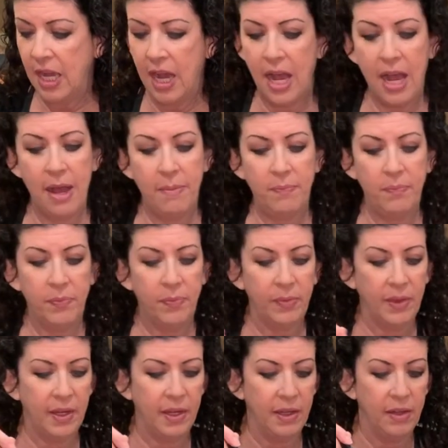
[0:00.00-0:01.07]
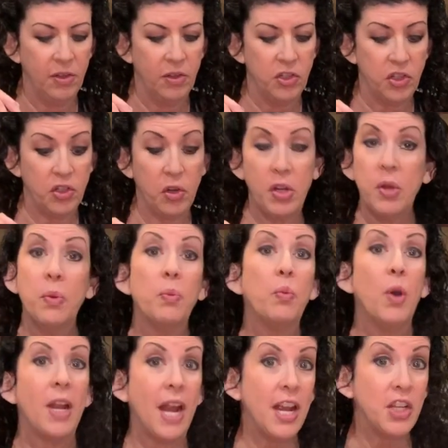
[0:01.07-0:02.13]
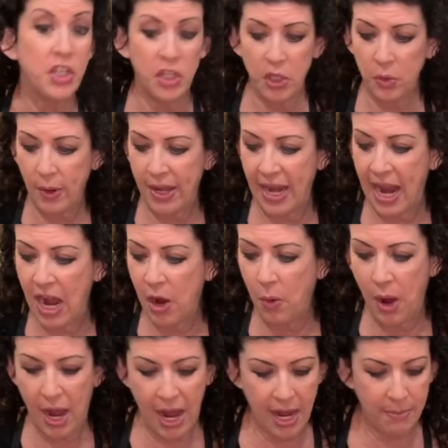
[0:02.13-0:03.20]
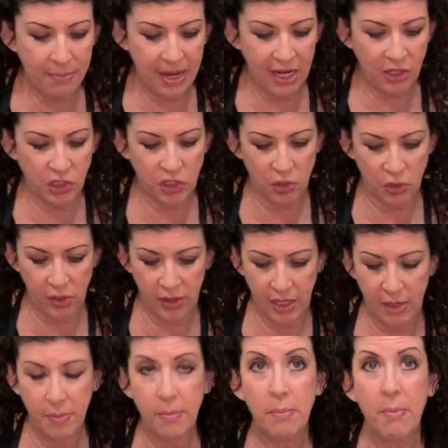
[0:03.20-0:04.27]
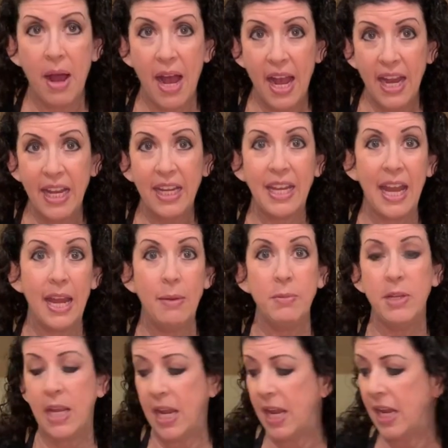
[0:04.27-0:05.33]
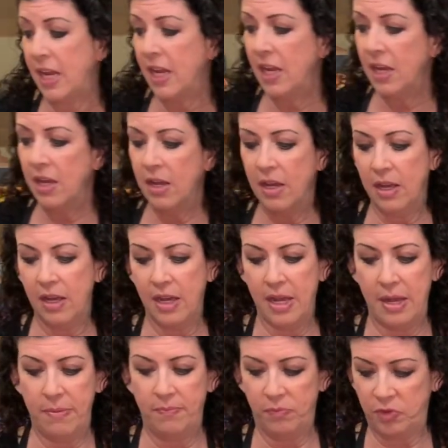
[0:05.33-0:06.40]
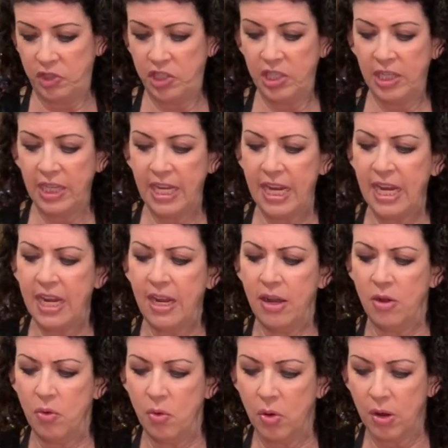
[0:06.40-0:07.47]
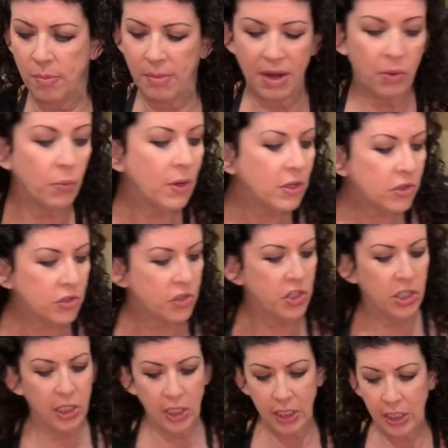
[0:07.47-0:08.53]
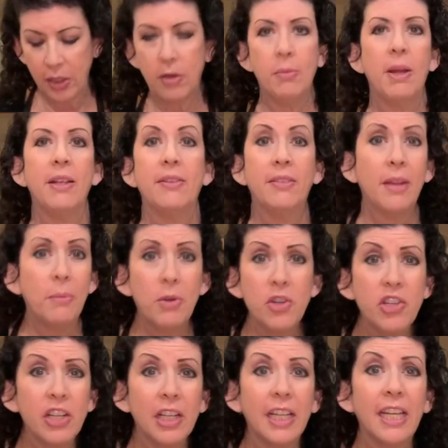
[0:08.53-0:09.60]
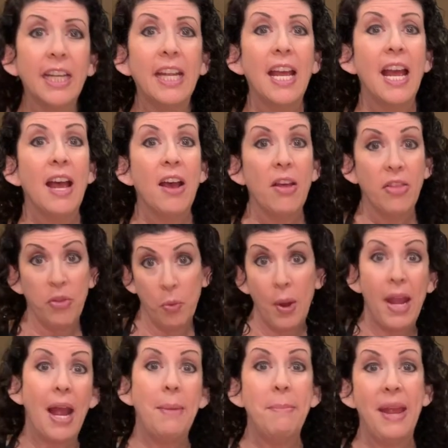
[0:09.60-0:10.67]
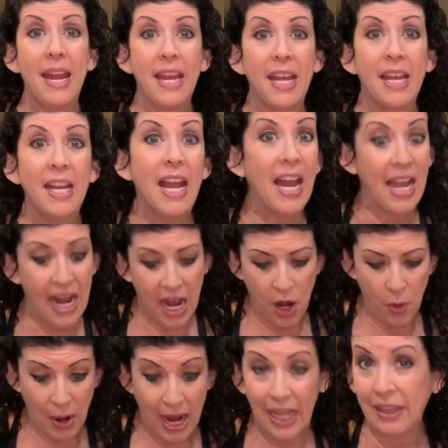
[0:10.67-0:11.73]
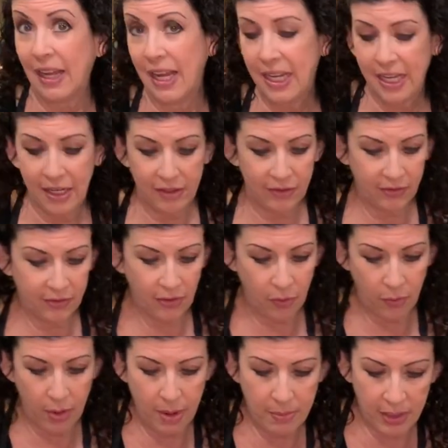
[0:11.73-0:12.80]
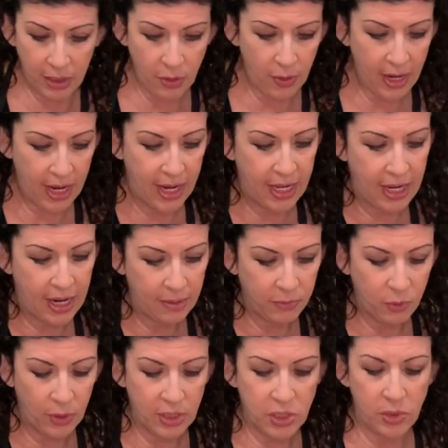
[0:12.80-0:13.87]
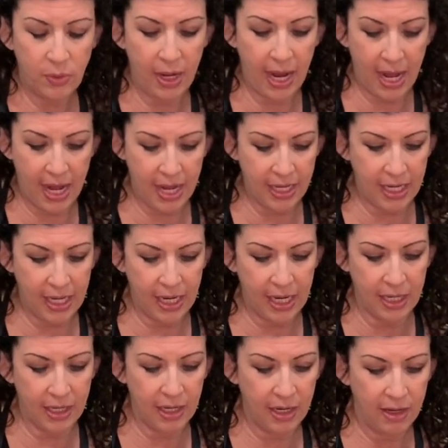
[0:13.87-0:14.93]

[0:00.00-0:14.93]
show you what I do and how I make sure that my game day chili or my winter chili or my summer chili, the way I make it and how I like it. So I'm gonna go ahead, I'm going to add in